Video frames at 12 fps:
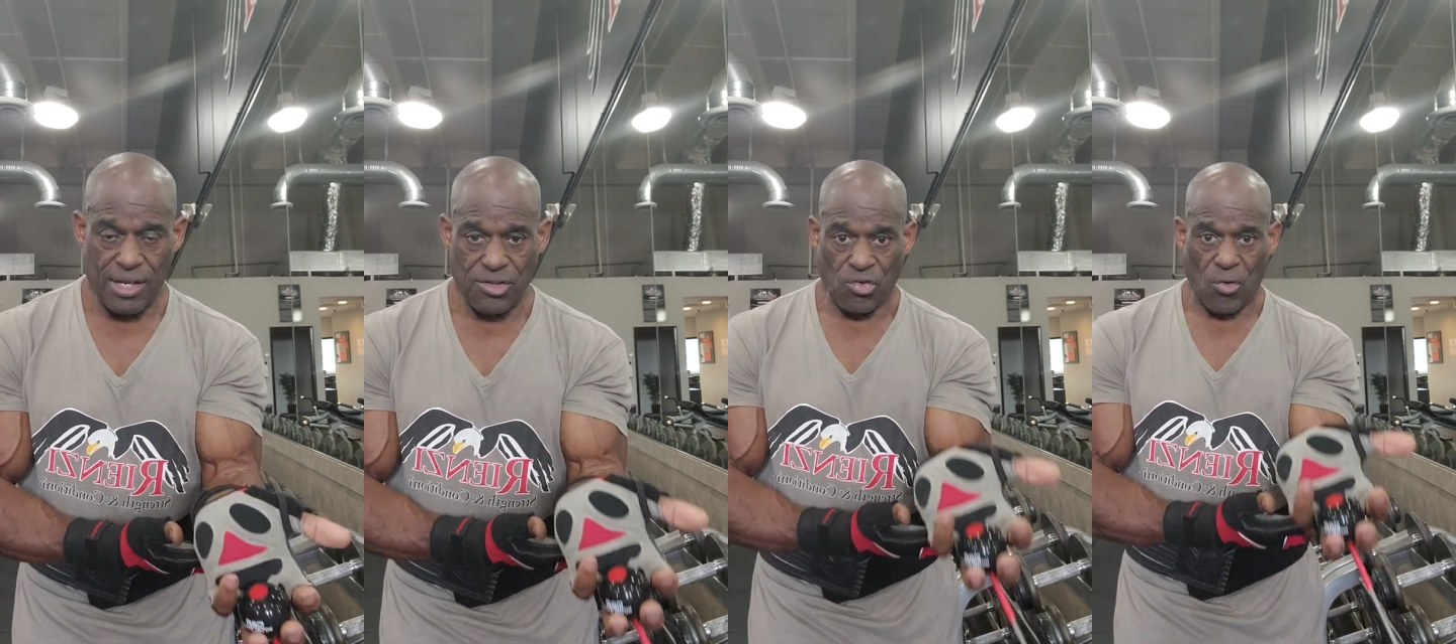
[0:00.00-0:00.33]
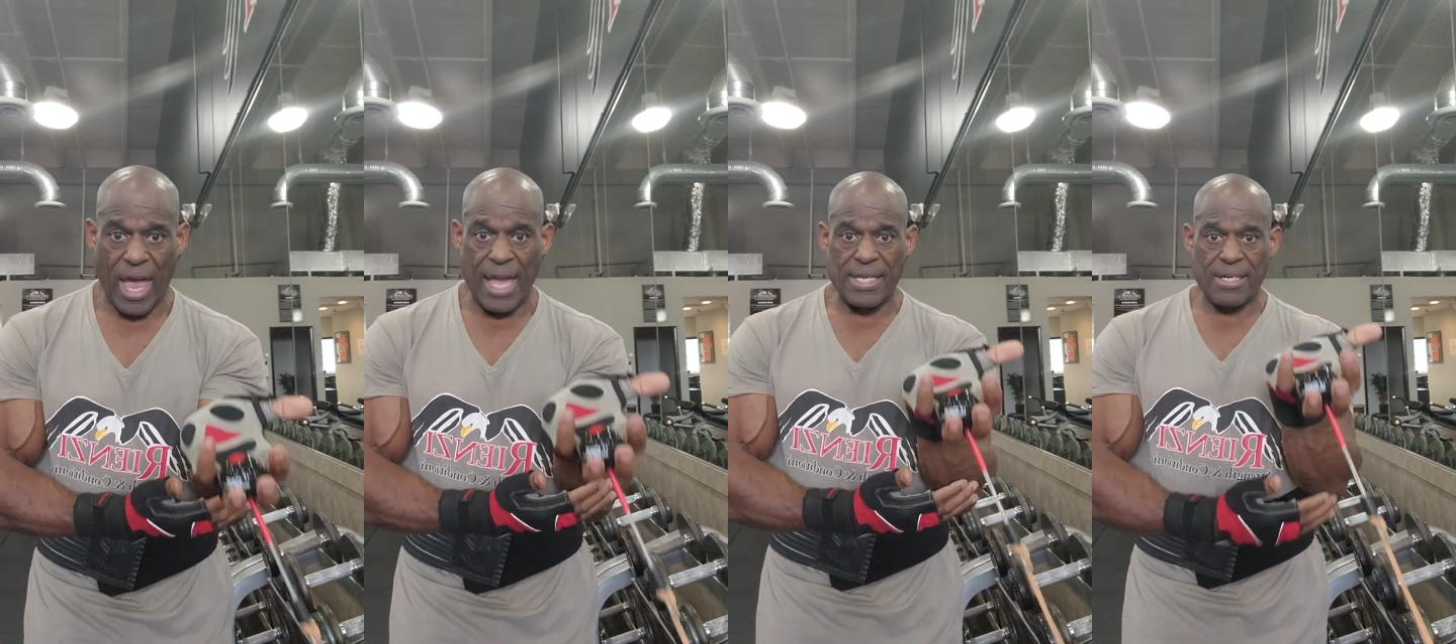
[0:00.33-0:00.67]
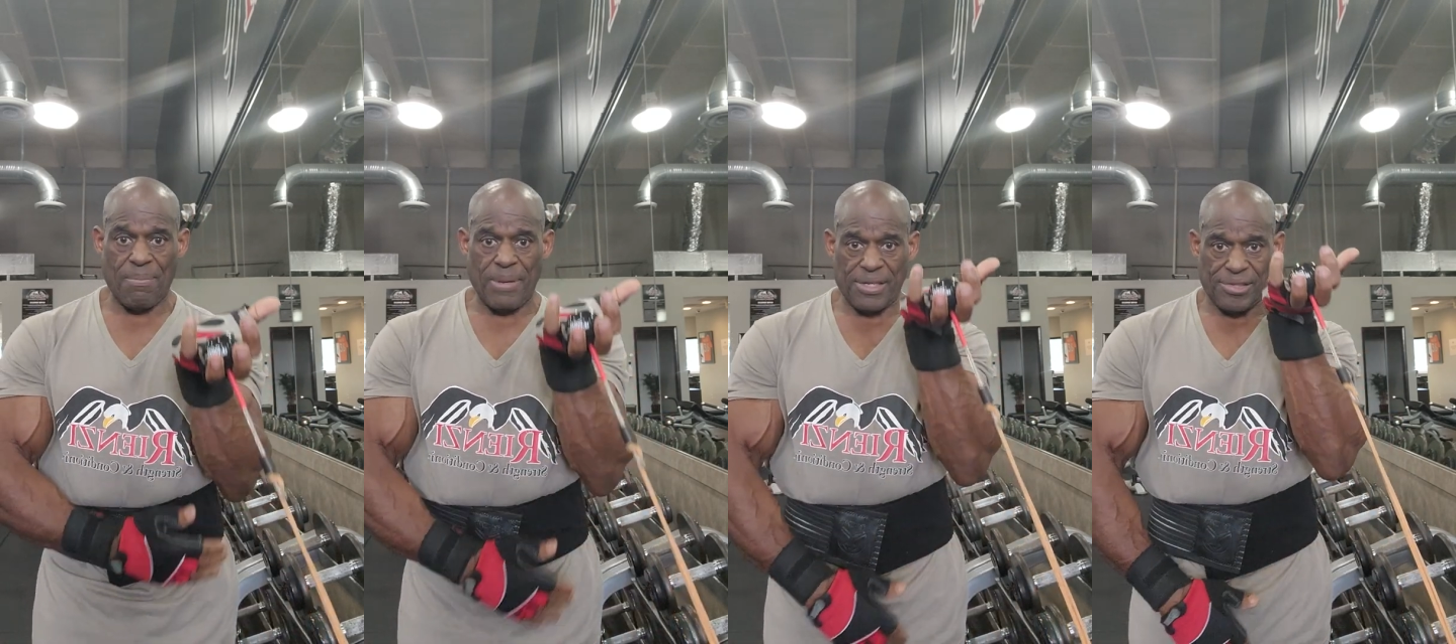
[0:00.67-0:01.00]
Dragging
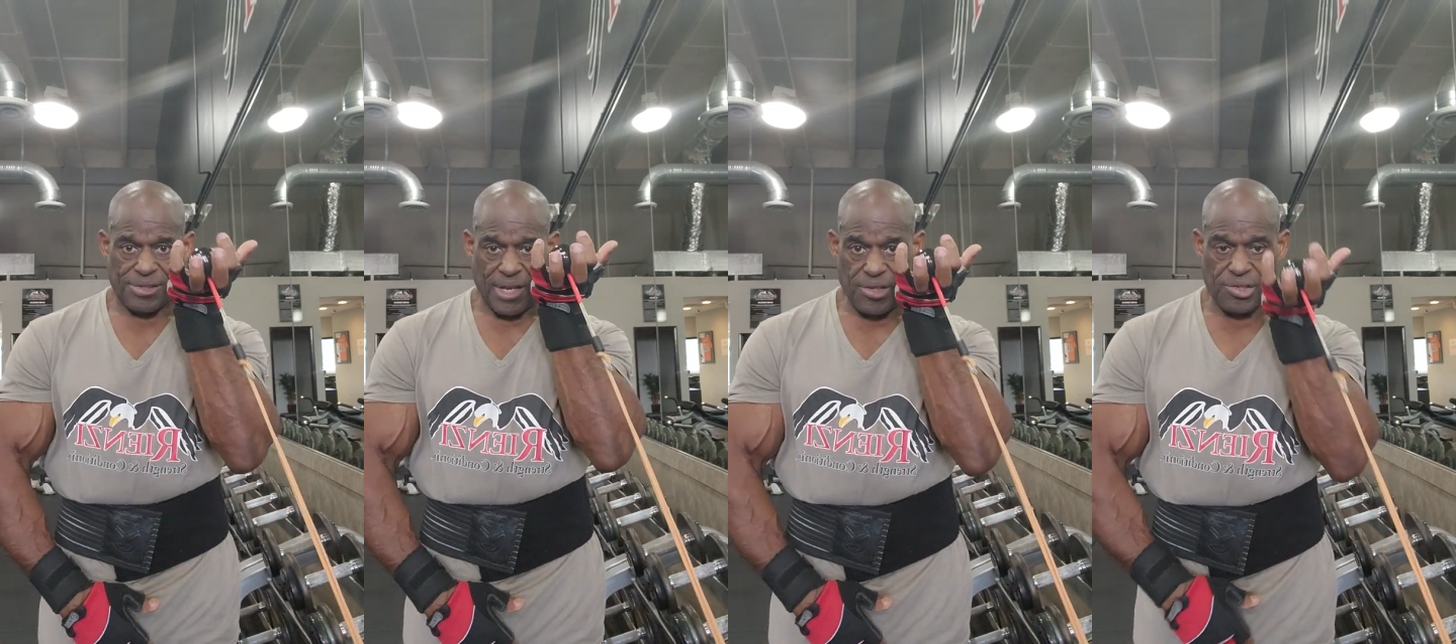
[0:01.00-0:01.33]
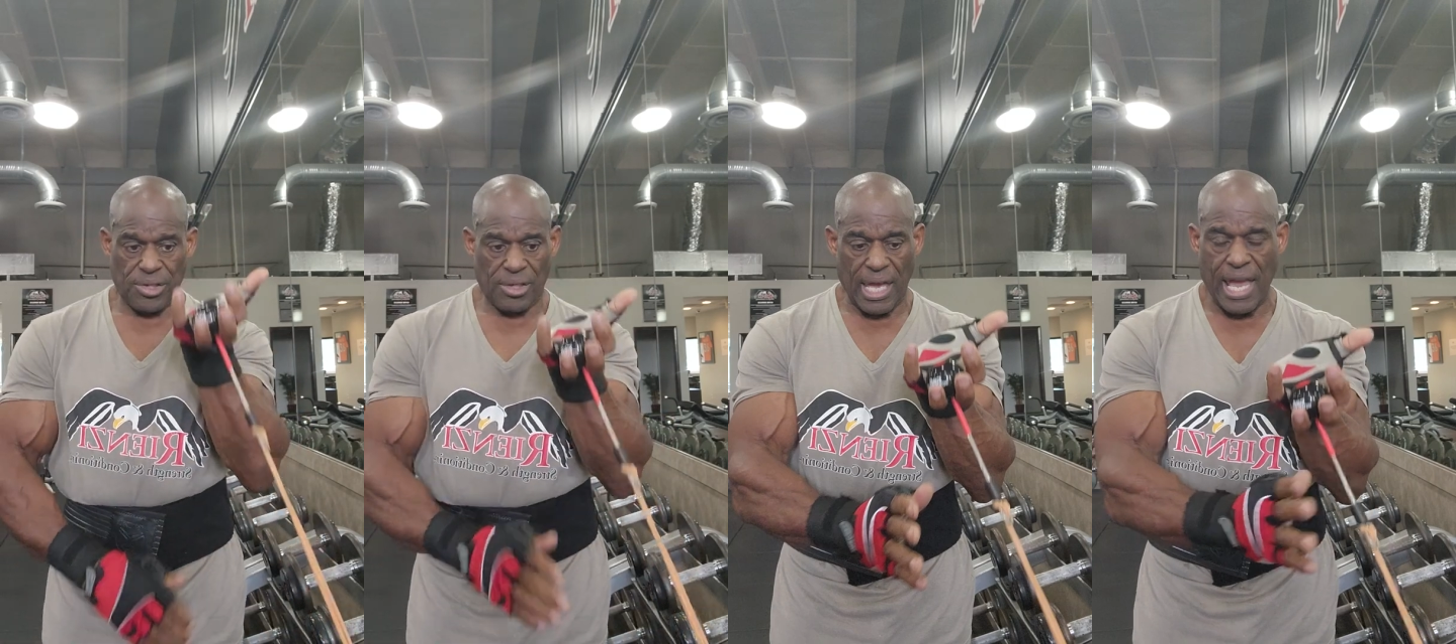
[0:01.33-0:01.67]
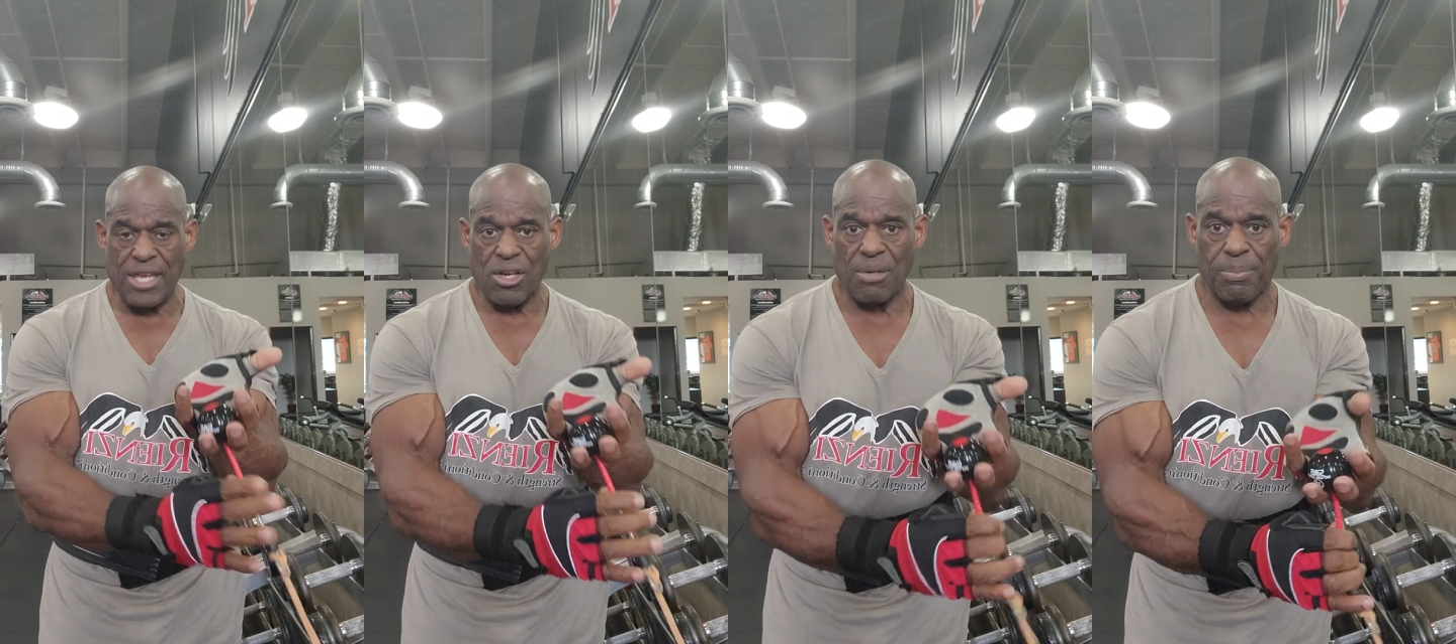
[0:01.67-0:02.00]
up as such,
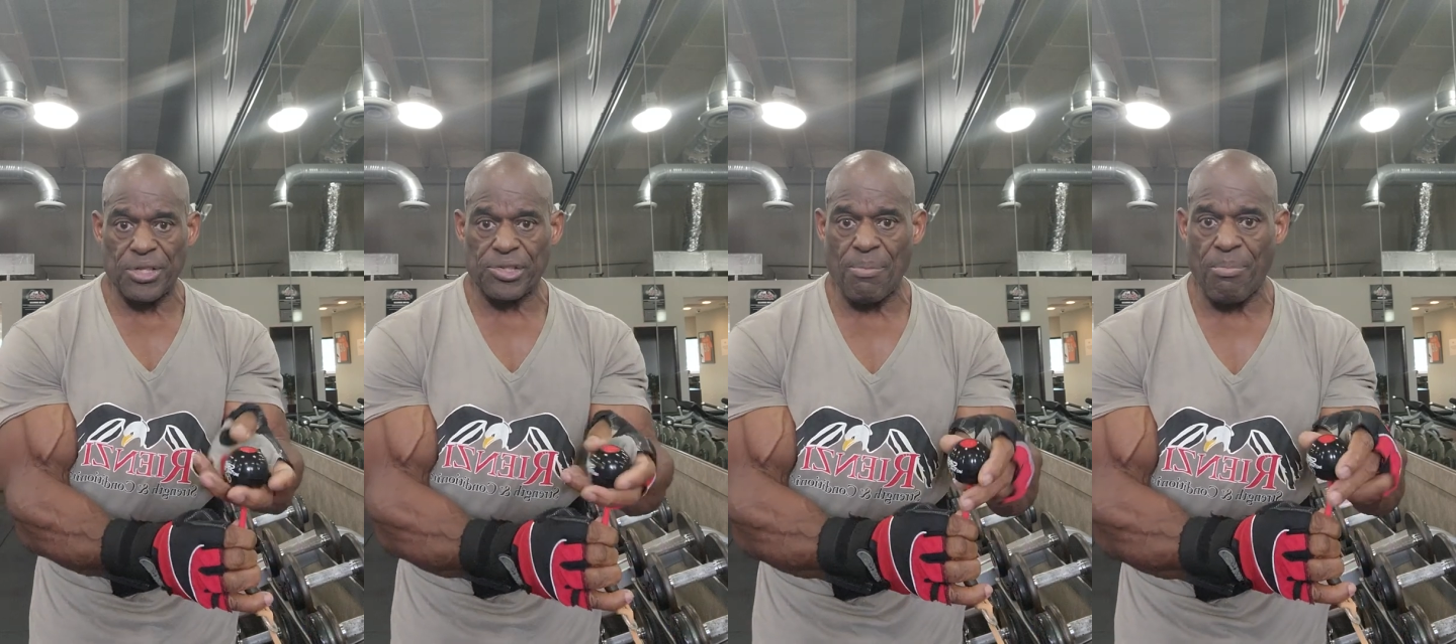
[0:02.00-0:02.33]
and you're going to place the